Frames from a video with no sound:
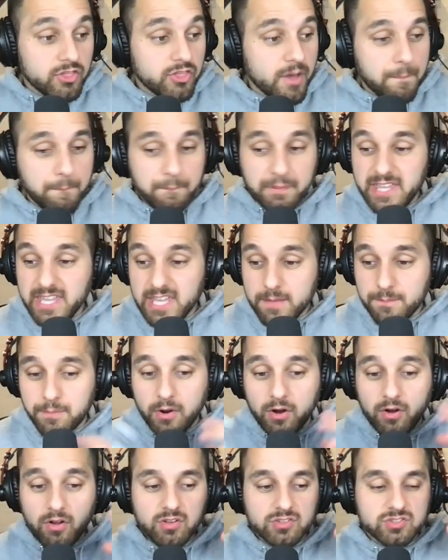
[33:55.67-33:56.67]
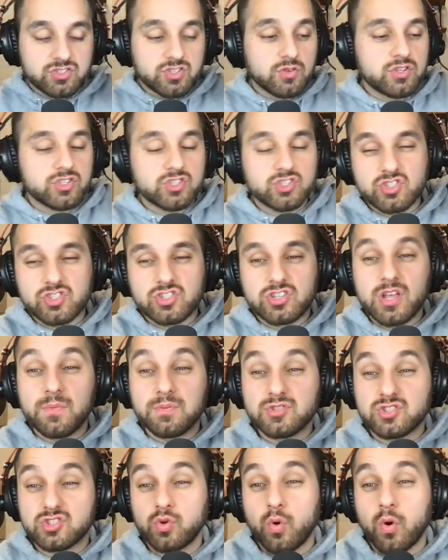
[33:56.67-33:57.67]
the people, so the
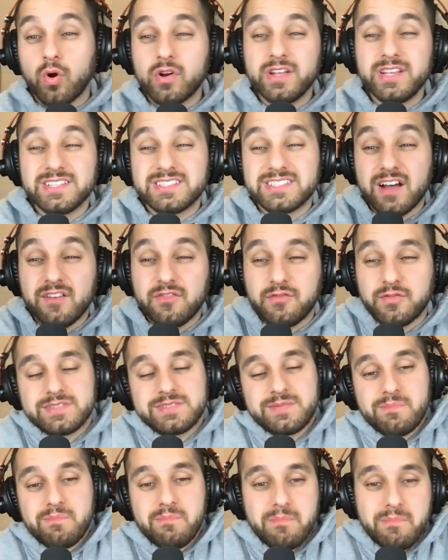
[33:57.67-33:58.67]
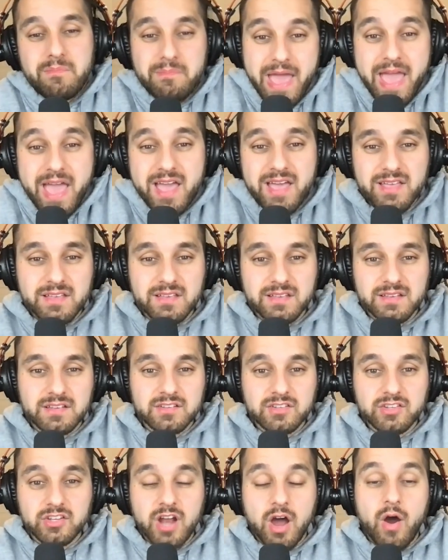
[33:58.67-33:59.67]
story itself was meh.
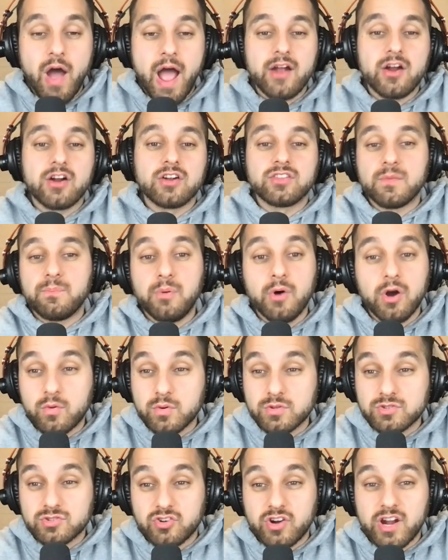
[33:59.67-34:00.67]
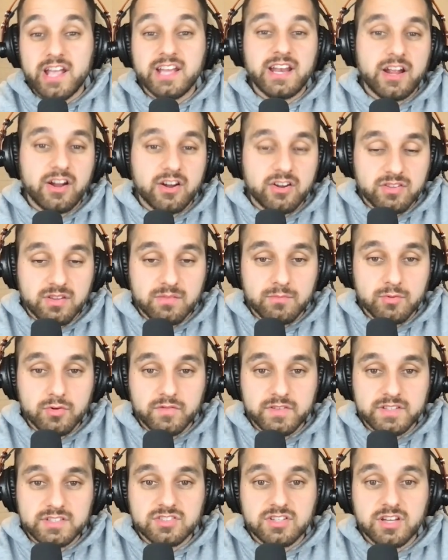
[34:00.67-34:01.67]
You know, I heard the book was great. I heard the
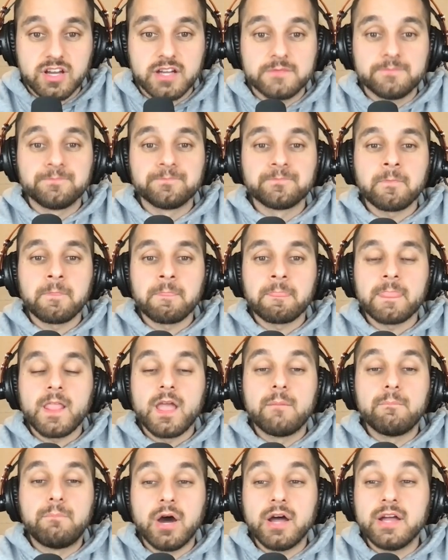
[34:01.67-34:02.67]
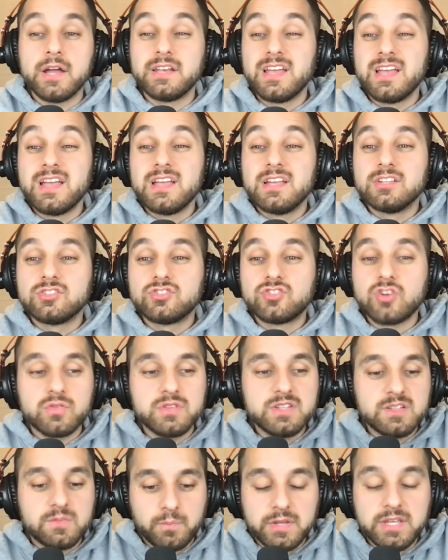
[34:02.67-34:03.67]
movie's good. But Joe,
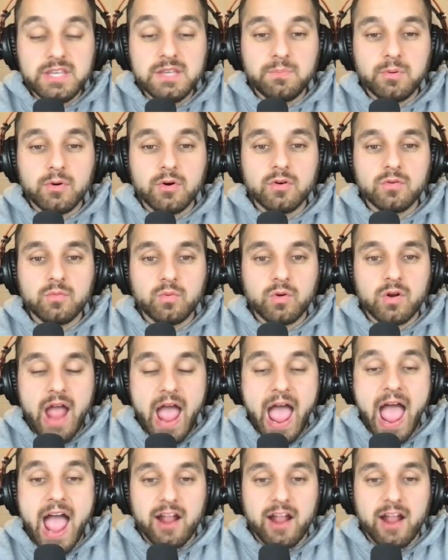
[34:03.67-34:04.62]
these people were